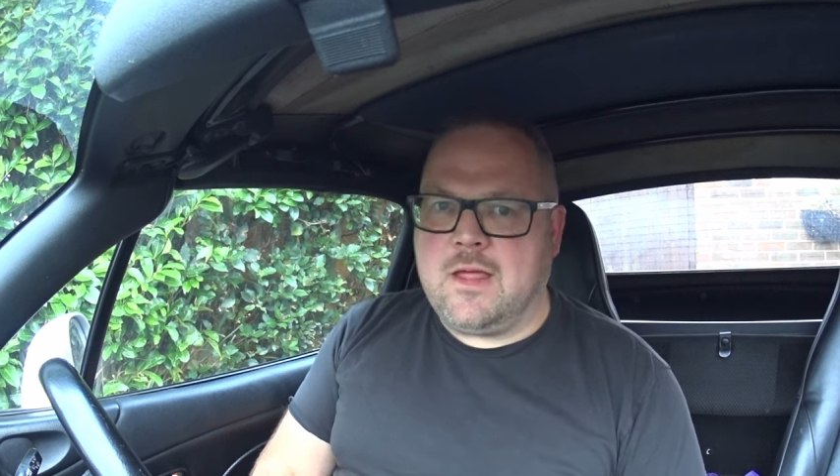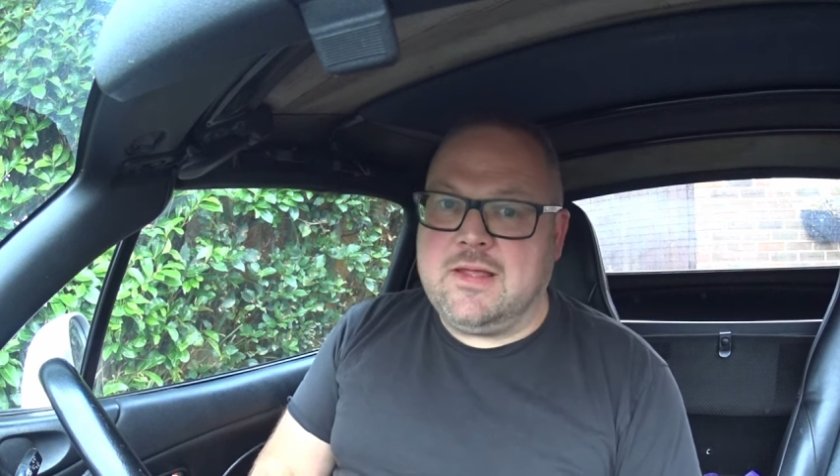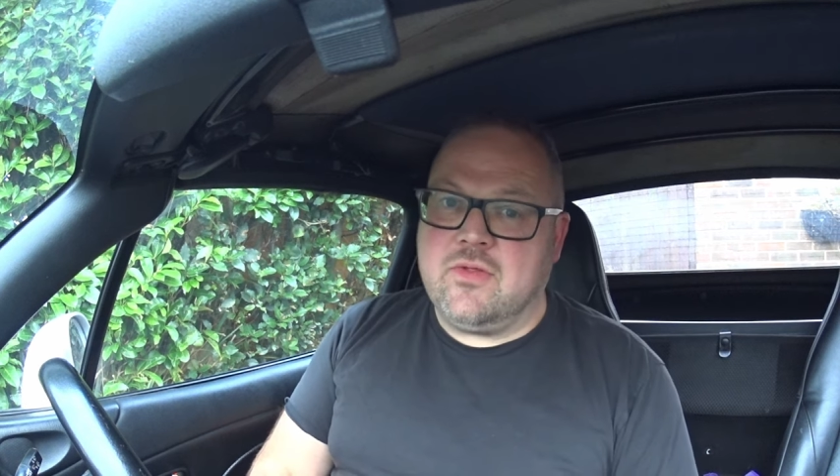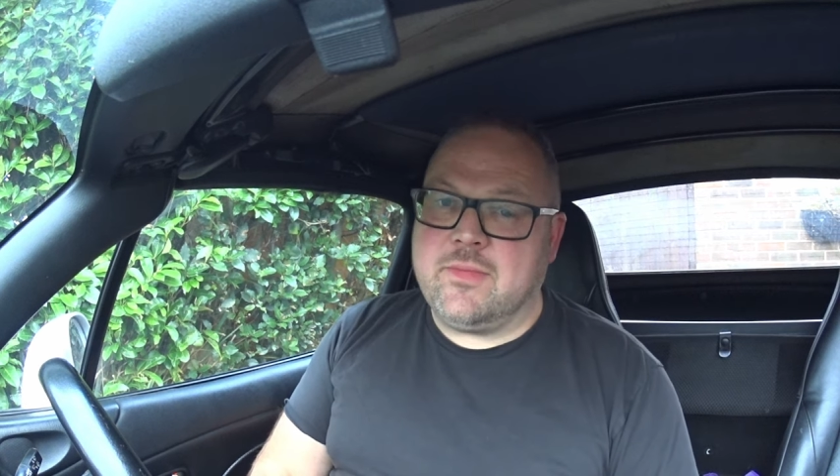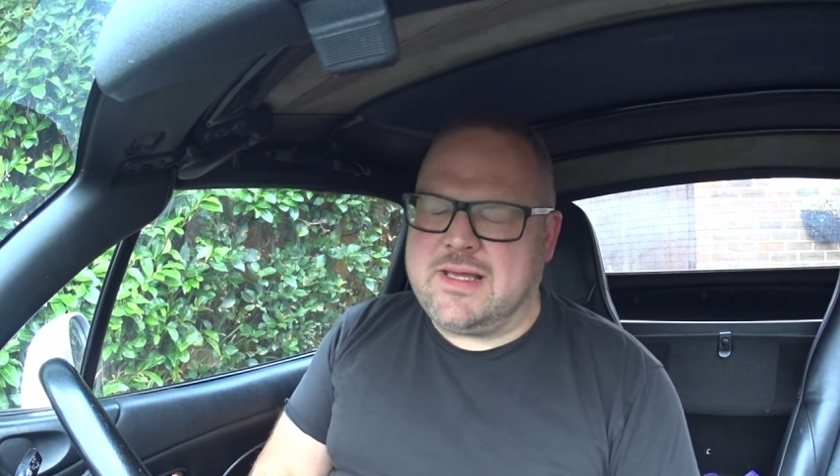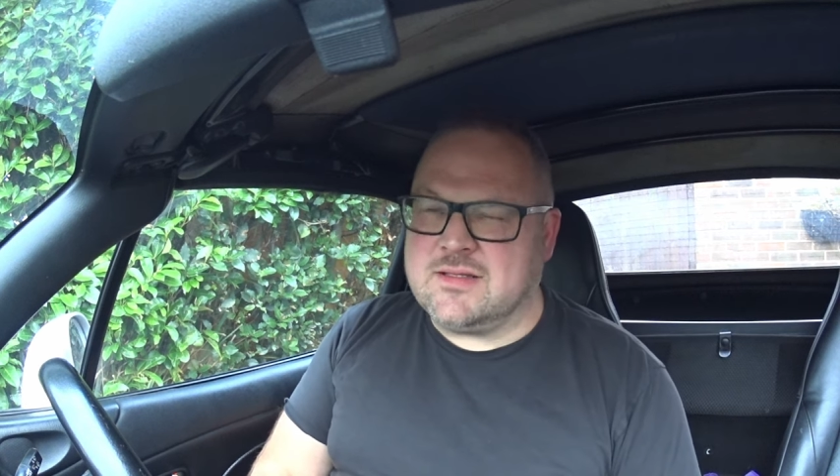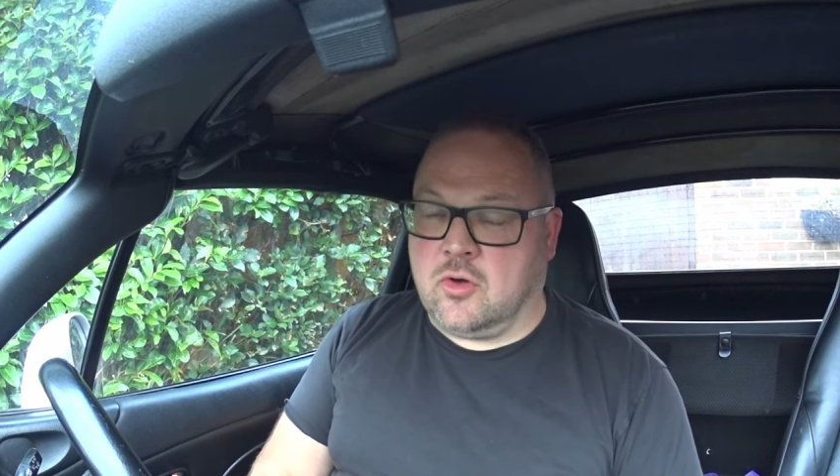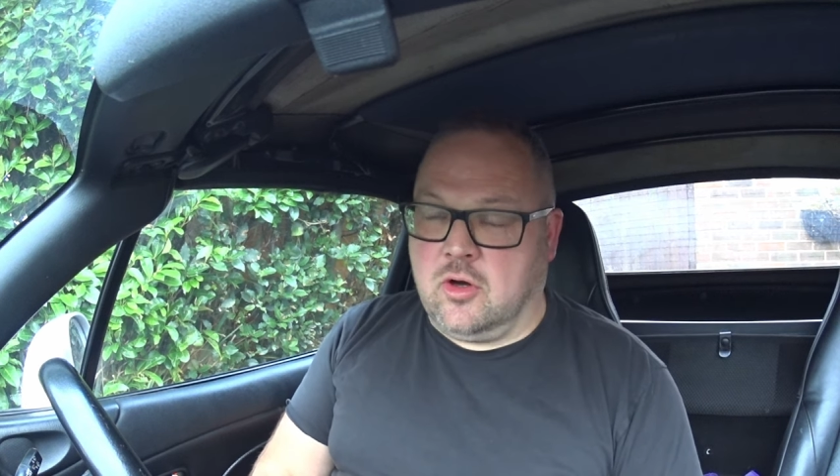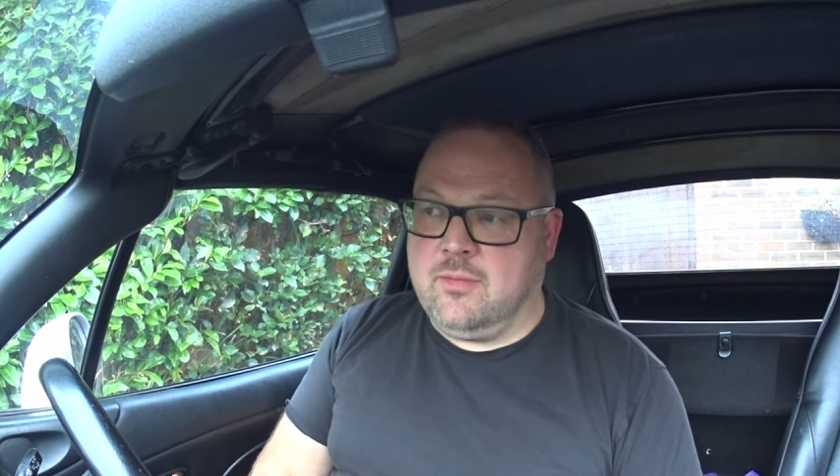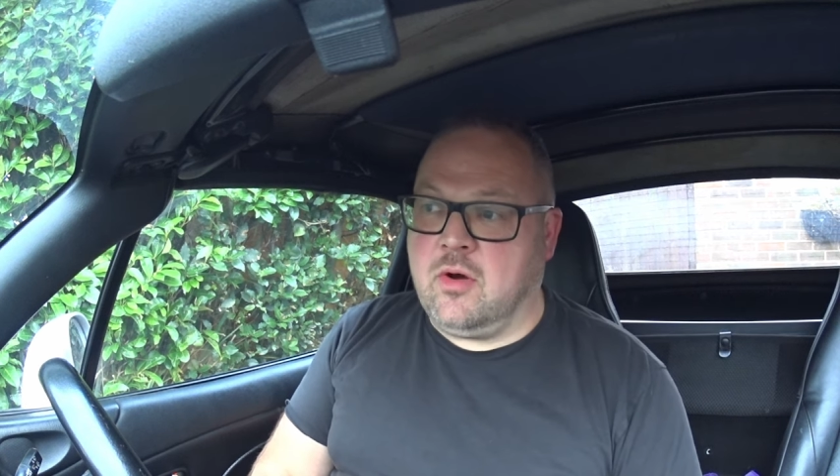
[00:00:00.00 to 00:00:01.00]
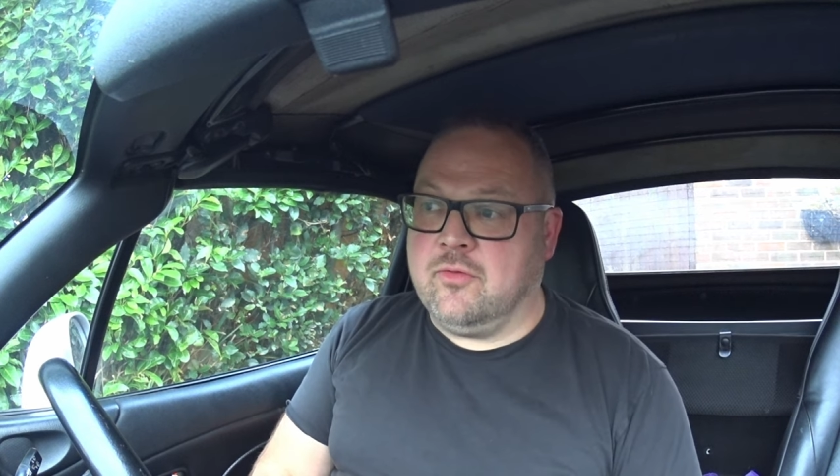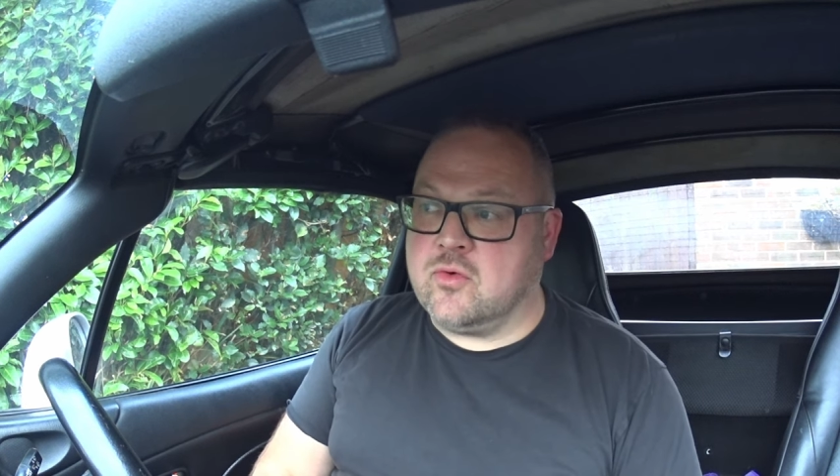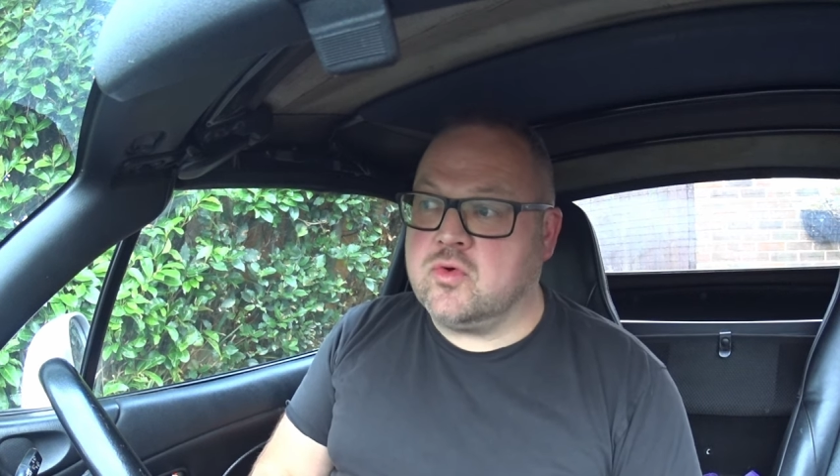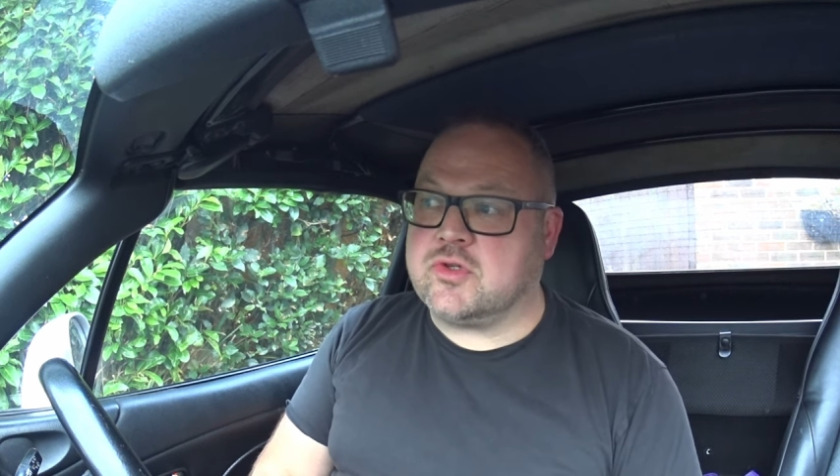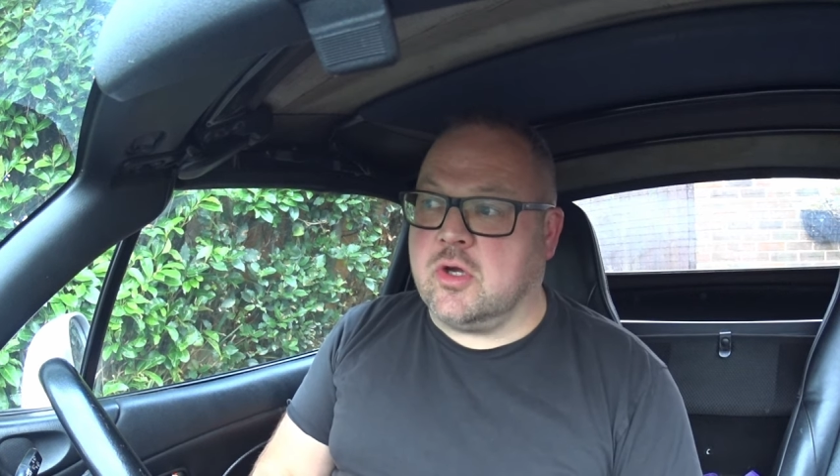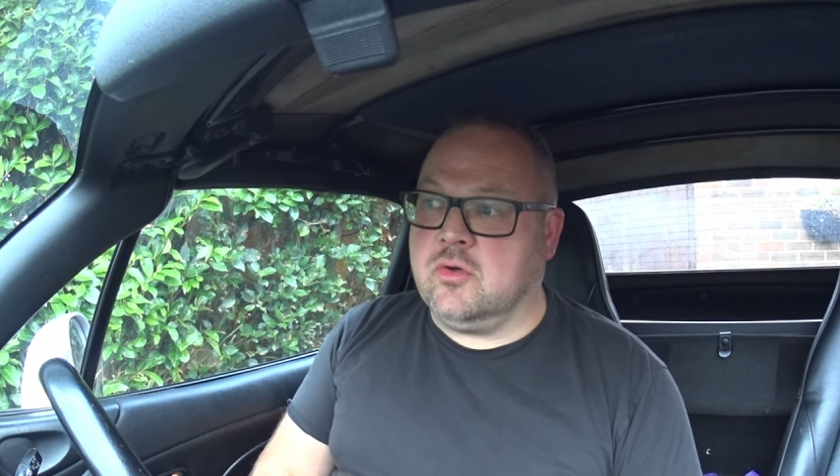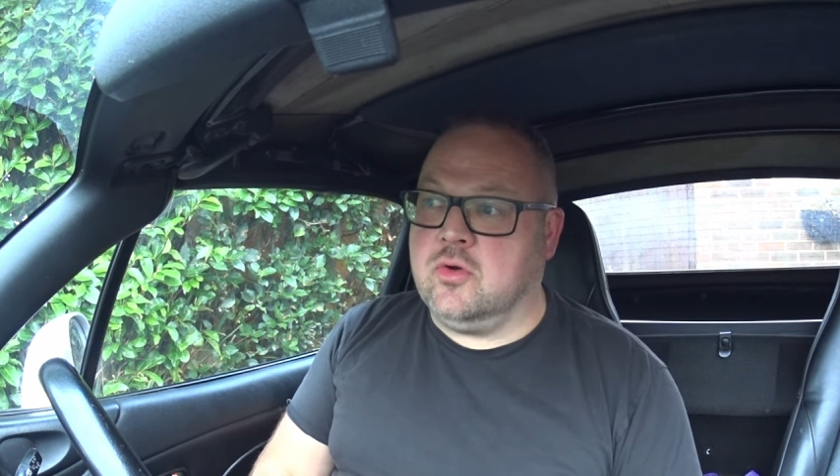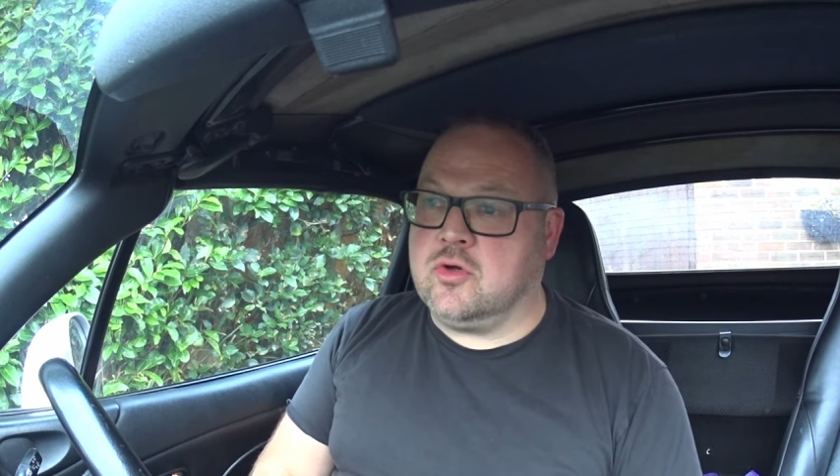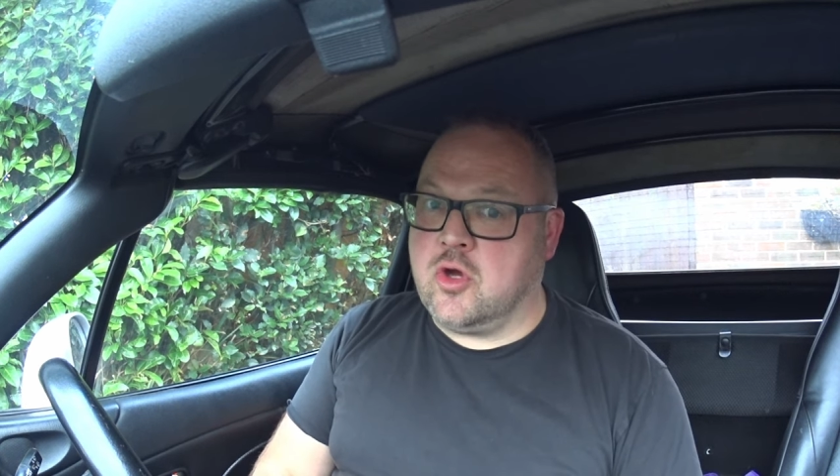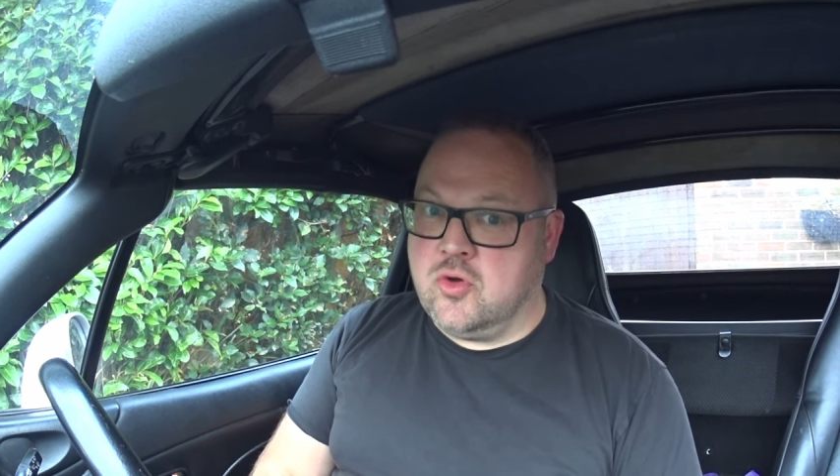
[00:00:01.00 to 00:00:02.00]
in the meantime, I've also
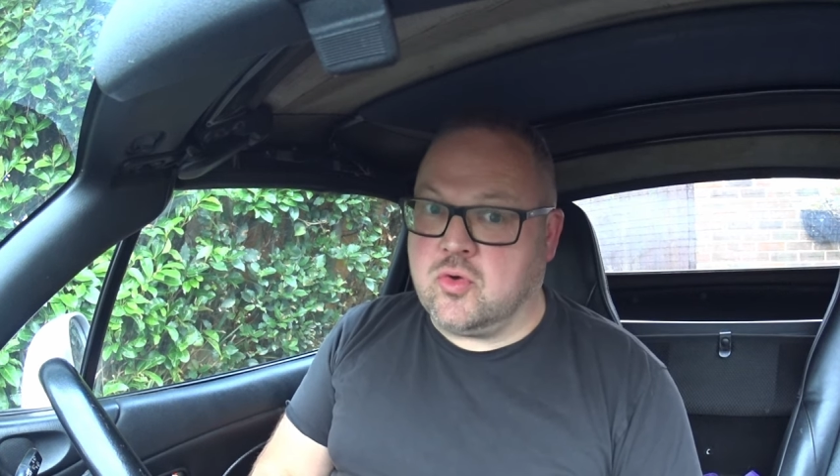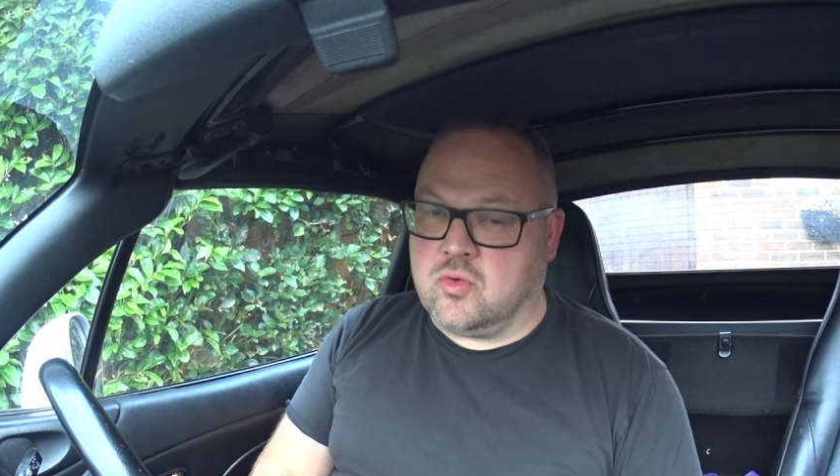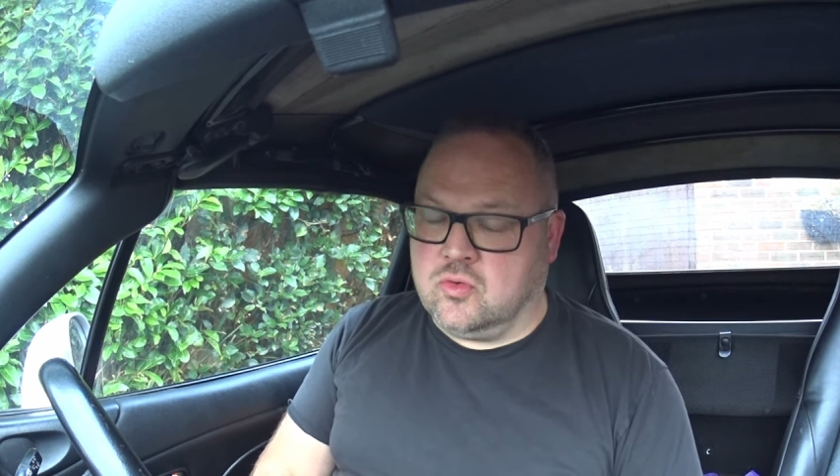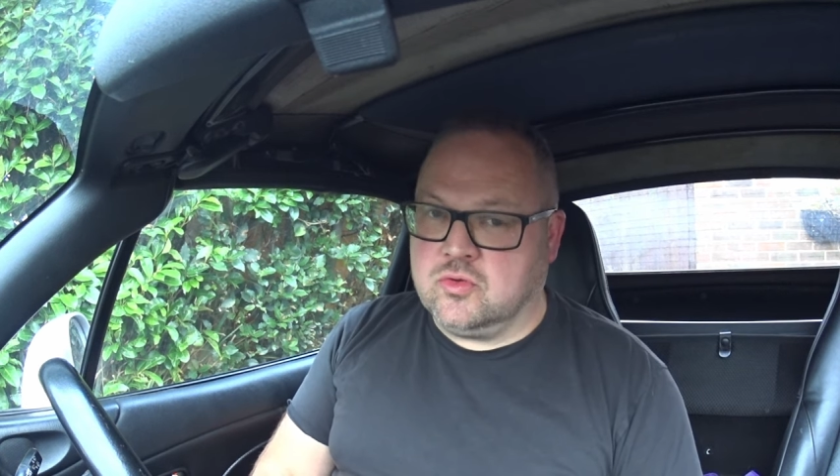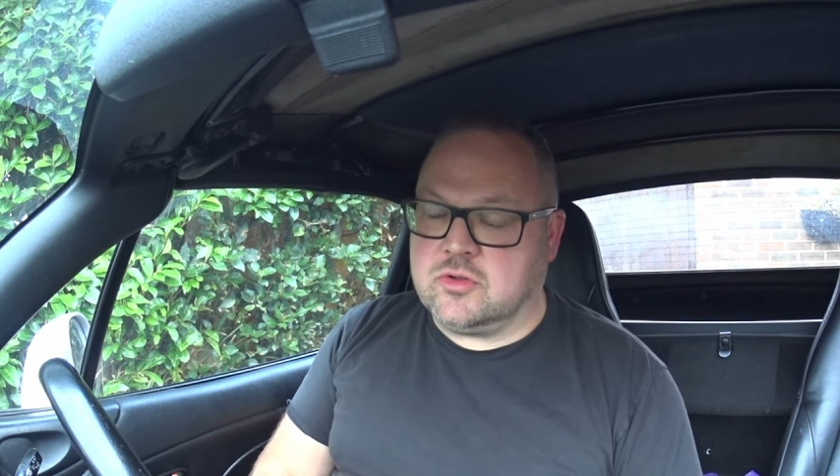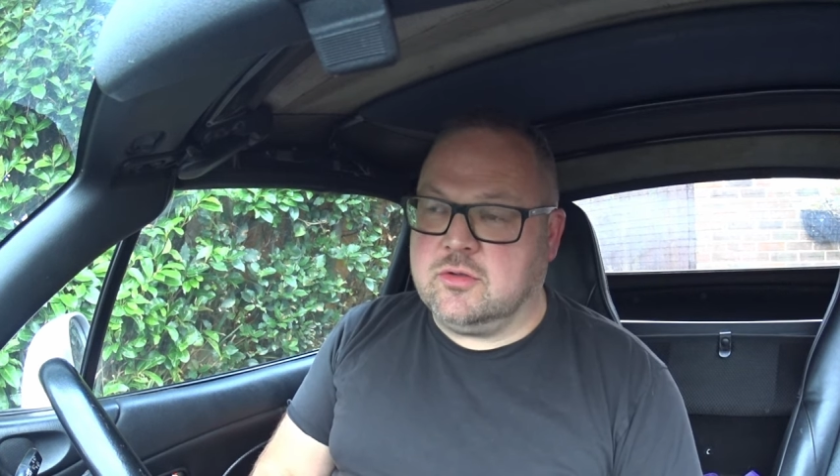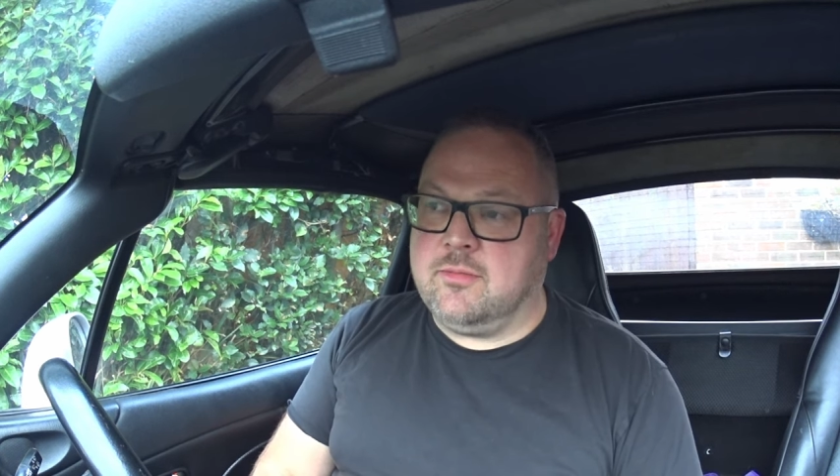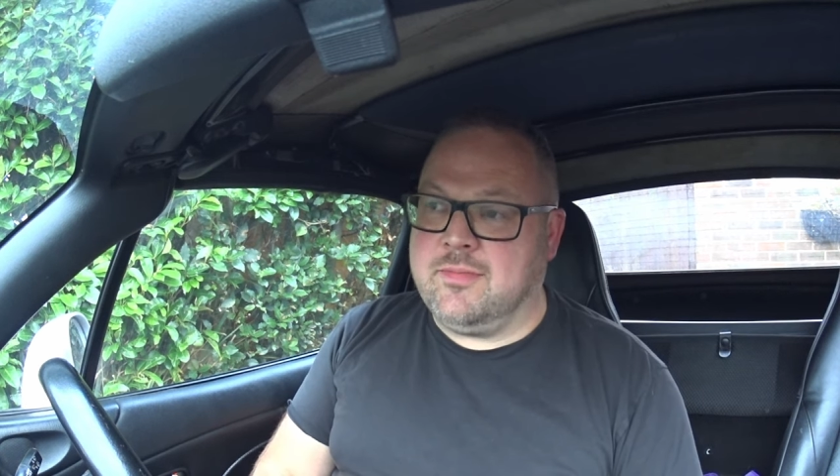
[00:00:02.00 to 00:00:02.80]
Googled